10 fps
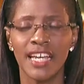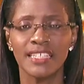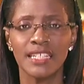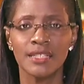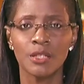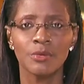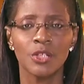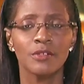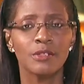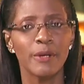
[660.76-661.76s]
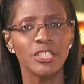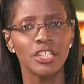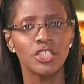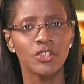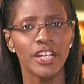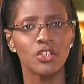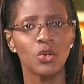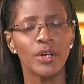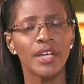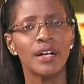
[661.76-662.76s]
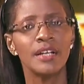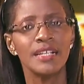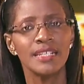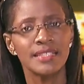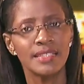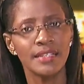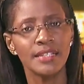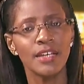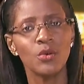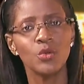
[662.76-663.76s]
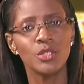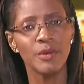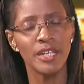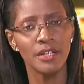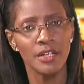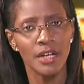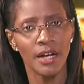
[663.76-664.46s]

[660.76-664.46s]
get is some sort of specially trained lawyer sitting who's been